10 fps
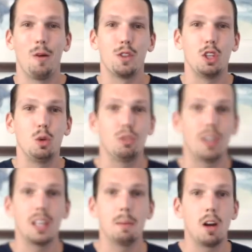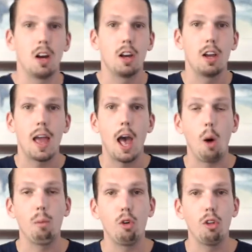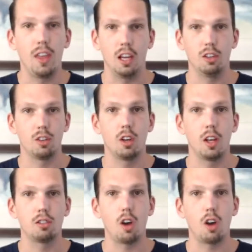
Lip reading: you send them helpful things. It's